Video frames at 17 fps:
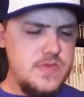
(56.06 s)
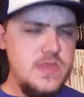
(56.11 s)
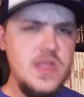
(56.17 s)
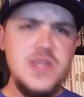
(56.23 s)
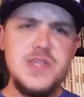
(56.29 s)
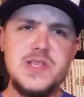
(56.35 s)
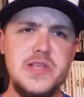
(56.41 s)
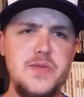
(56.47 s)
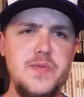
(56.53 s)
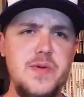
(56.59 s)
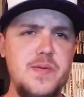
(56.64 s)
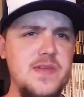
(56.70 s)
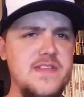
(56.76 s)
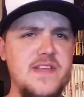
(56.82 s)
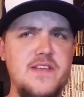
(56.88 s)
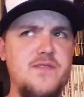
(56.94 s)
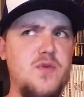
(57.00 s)
It's a little
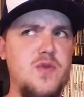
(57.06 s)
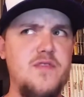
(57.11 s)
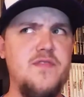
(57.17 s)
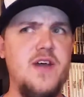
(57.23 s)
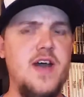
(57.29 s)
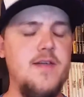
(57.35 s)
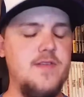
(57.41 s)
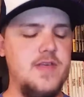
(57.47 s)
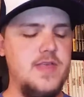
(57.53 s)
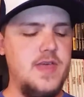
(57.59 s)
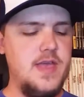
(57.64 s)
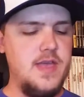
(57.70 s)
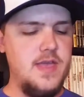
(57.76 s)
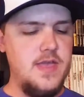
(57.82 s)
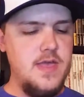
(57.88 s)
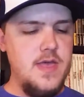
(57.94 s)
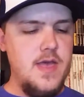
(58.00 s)
bit, it's like 45, I
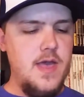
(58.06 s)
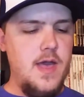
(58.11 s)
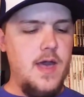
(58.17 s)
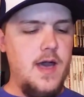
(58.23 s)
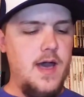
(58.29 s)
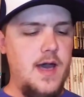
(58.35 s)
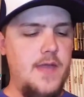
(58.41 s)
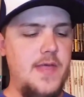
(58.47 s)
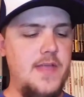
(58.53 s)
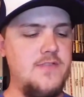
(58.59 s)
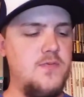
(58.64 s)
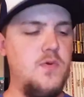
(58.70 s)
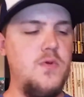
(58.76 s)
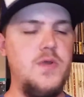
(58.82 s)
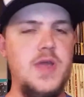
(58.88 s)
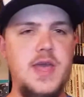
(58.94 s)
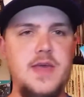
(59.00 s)
think. That's
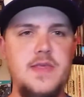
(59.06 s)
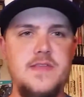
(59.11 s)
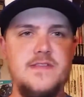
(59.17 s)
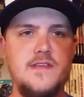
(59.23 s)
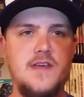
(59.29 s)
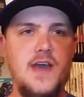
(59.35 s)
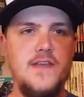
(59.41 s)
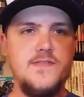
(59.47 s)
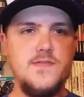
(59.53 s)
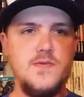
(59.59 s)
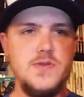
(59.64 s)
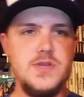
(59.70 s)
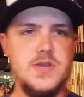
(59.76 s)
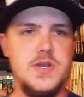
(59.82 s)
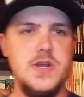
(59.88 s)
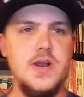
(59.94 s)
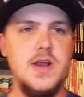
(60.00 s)
Rodea the Sky
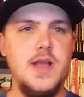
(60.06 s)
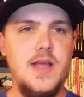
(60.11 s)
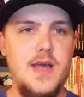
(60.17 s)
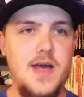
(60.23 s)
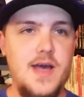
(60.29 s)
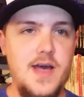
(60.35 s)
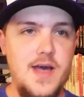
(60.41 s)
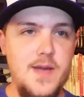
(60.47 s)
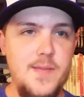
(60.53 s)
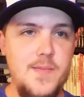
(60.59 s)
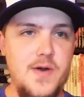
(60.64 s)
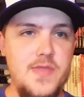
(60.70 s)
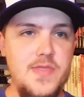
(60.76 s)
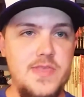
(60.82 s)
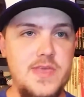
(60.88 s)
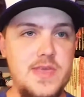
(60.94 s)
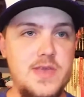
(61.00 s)
Soldier
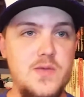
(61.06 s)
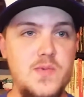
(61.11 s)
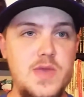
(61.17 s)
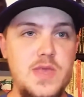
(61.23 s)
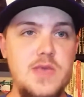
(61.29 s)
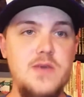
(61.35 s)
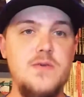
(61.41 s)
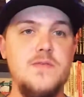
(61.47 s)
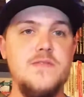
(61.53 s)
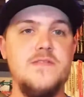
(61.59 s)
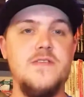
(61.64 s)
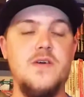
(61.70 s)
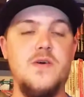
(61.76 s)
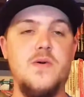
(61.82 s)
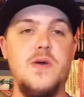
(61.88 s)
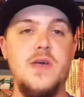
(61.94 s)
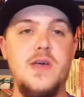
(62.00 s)
on the Wii U.
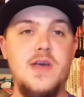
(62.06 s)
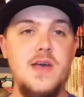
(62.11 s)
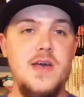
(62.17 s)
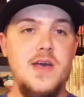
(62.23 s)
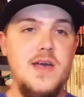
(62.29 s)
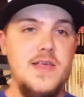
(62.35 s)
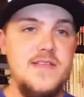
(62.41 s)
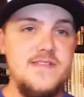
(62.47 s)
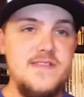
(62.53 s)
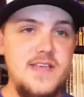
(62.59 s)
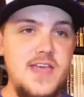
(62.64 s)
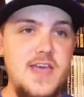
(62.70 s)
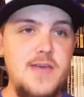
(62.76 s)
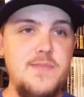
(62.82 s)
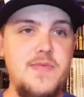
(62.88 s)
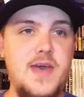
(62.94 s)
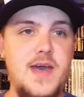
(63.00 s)
So this is a
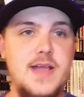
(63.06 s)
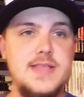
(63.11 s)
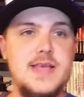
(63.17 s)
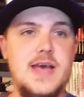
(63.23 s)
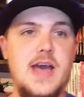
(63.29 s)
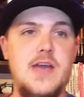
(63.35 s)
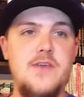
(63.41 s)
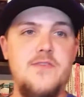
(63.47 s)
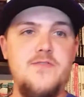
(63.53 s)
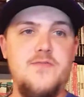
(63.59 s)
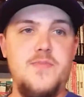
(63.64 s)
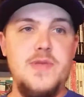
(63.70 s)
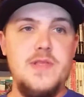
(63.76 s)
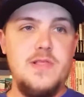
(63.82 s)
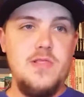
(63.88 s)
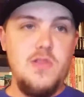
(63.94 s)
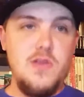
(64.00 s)
game that I've been